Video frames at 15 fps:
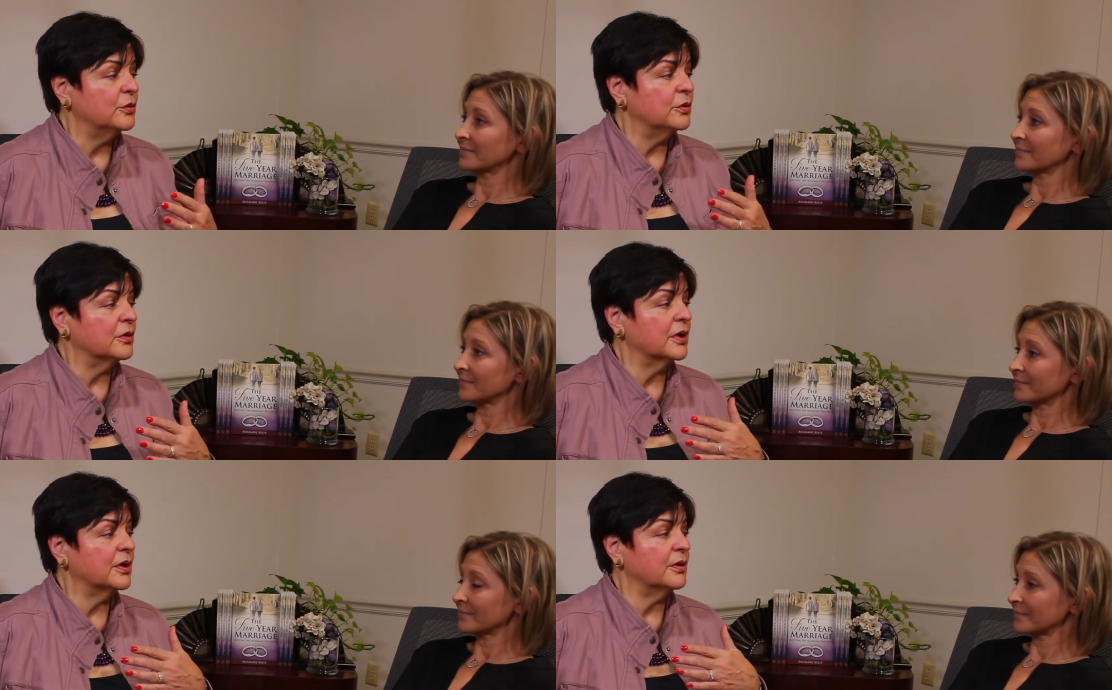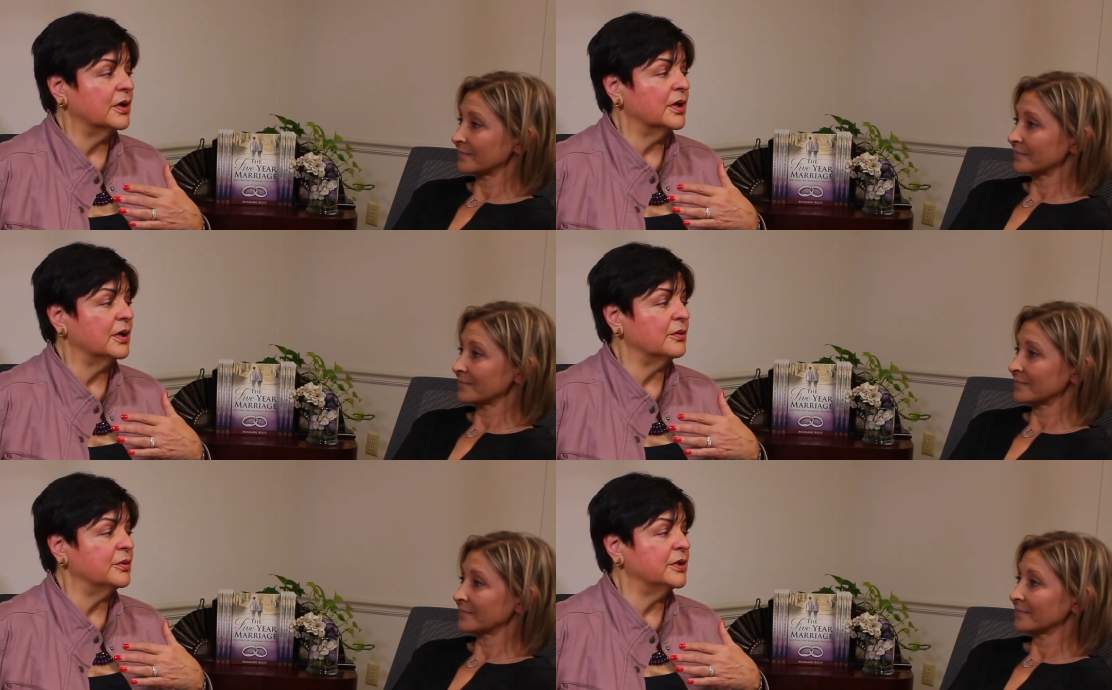Speaker 1: or
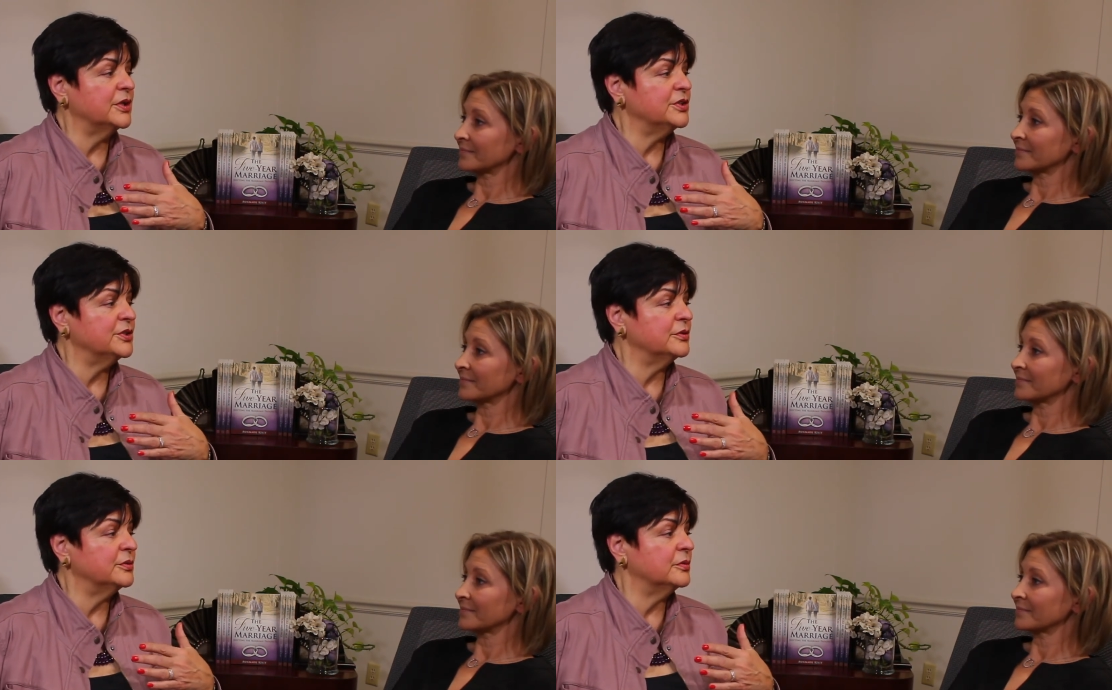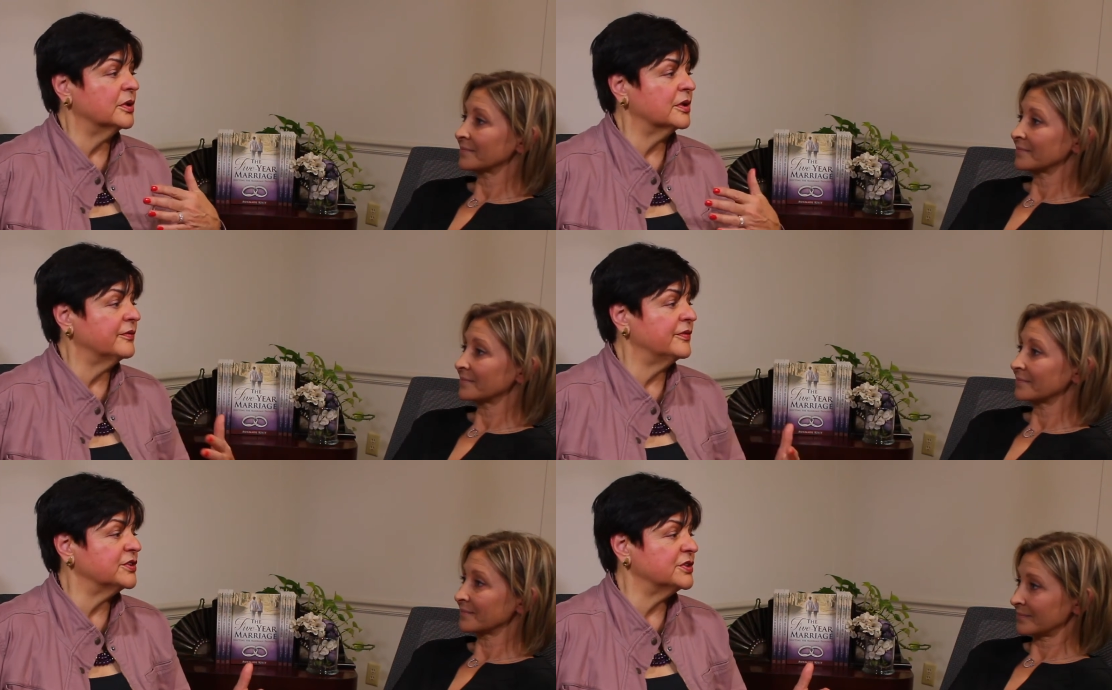I want to do
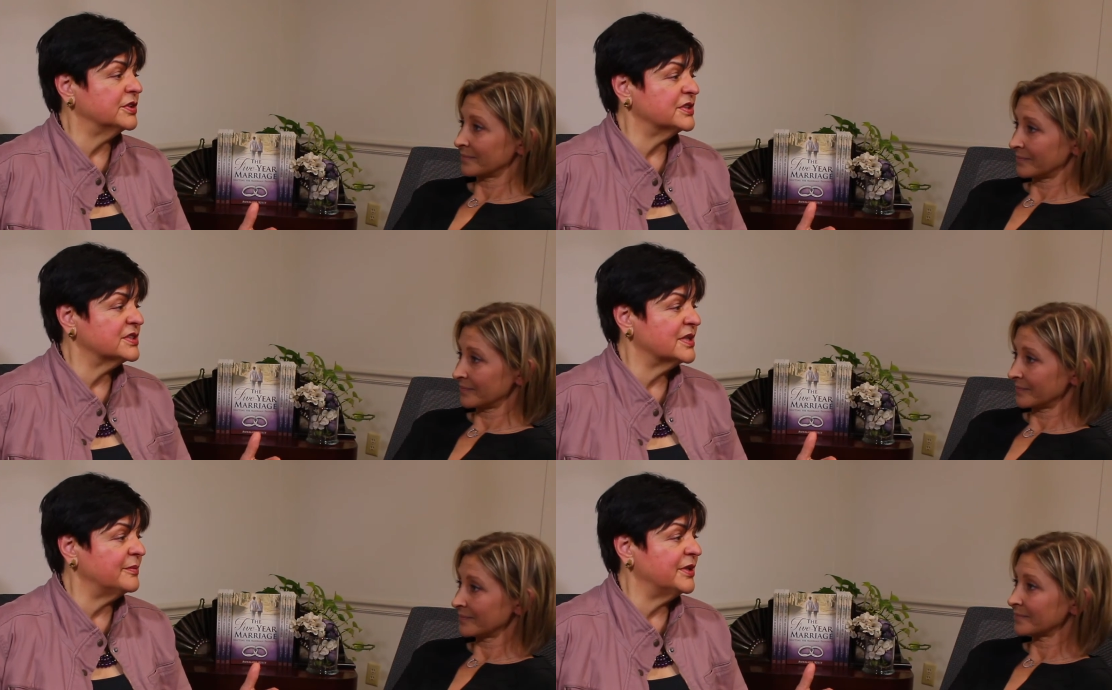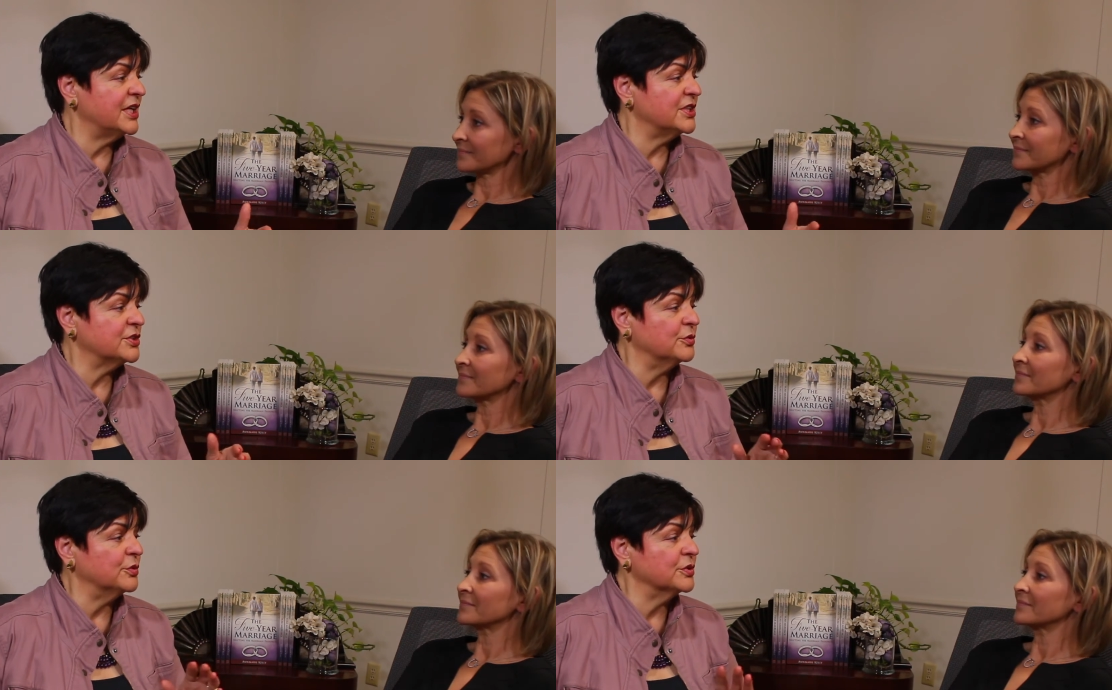artificial
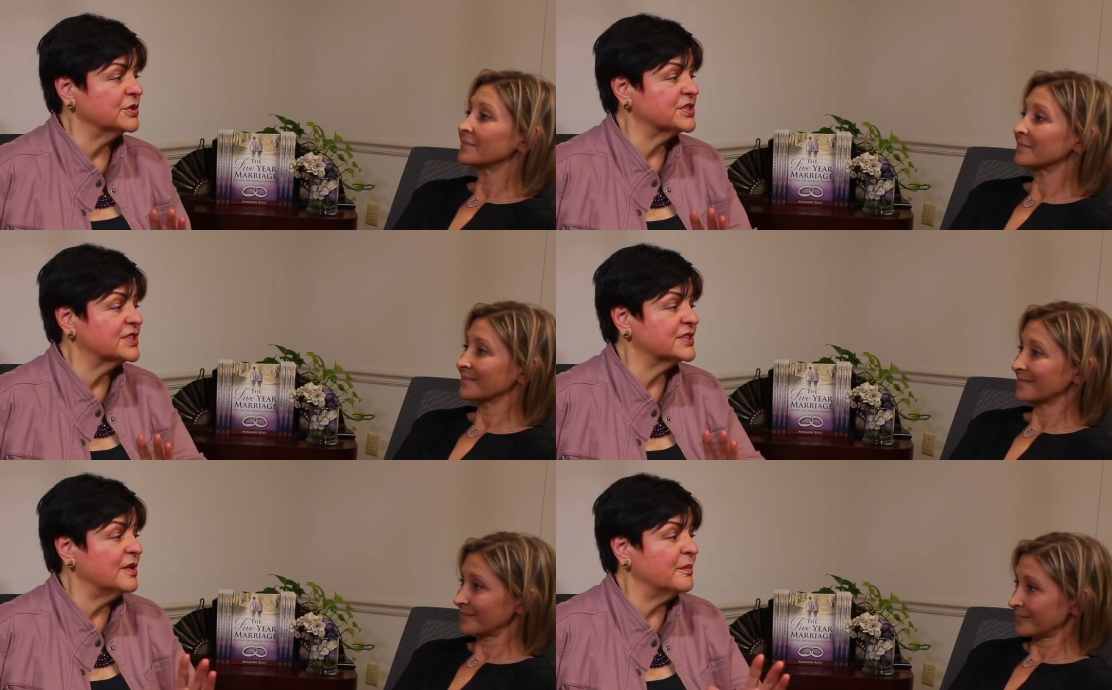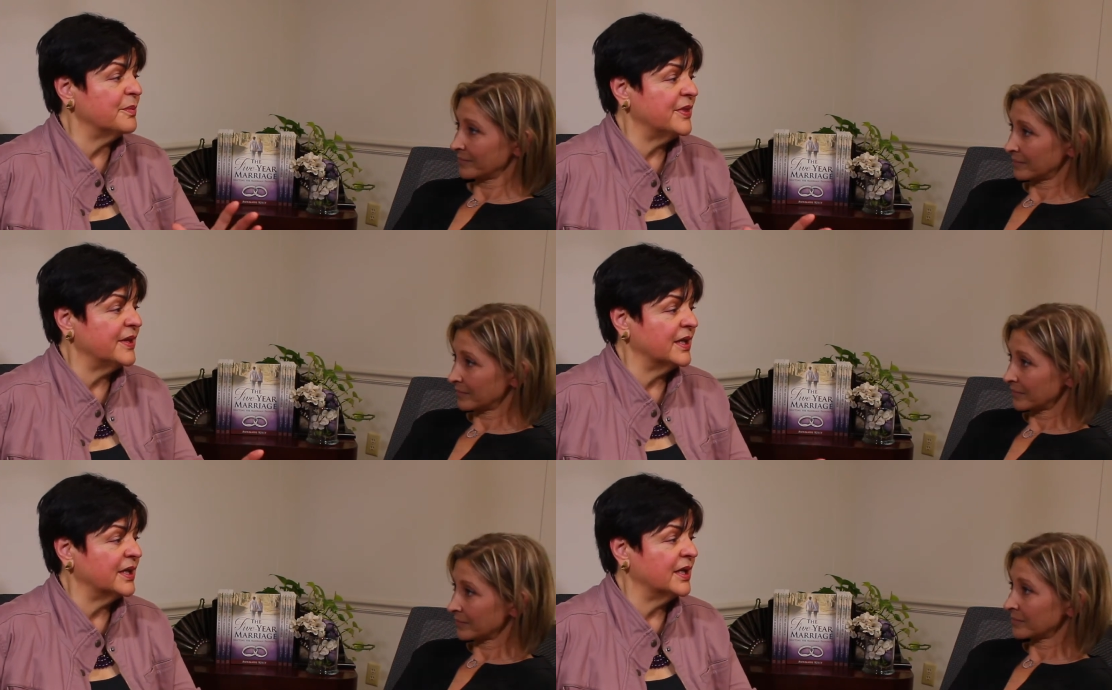insemination or
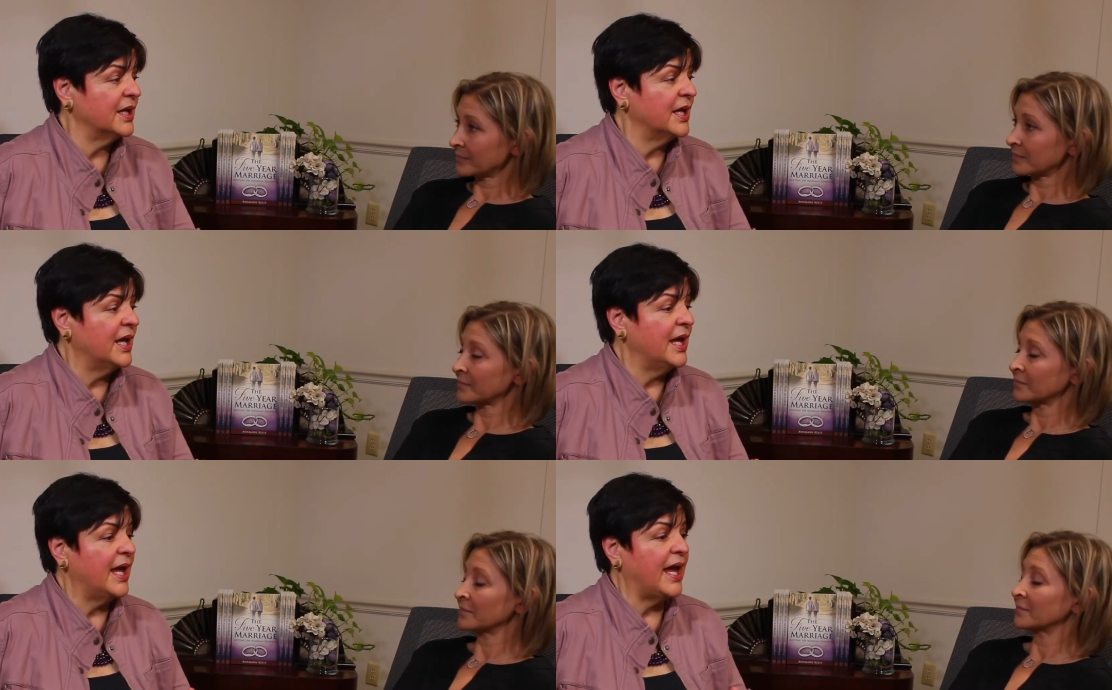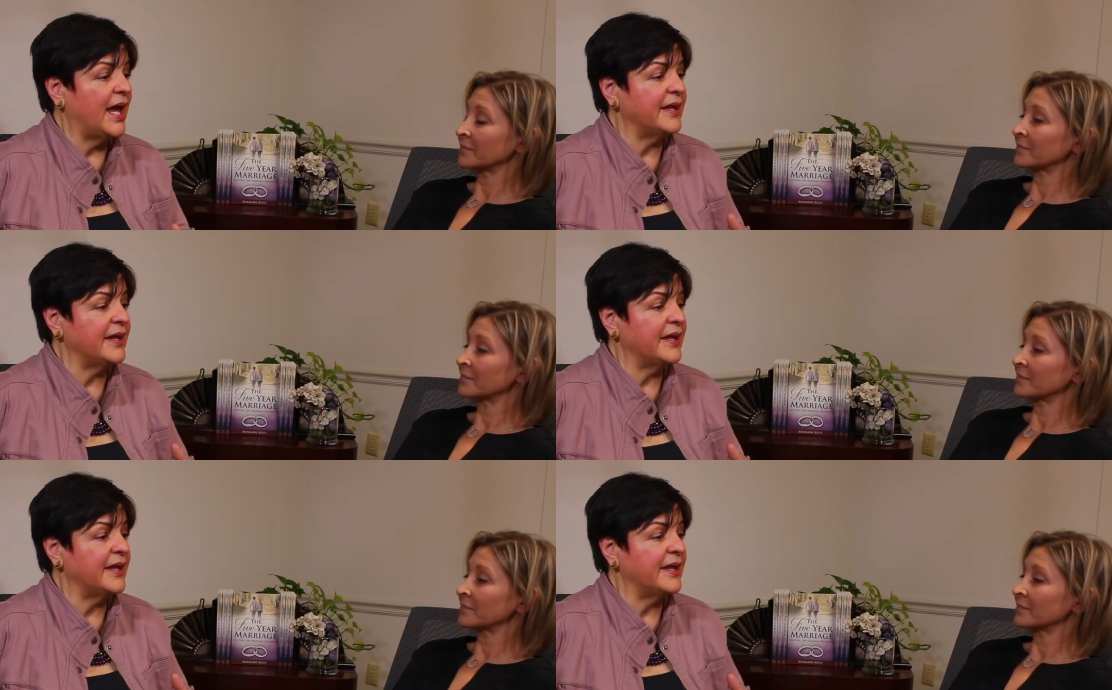something. Mm-hmm.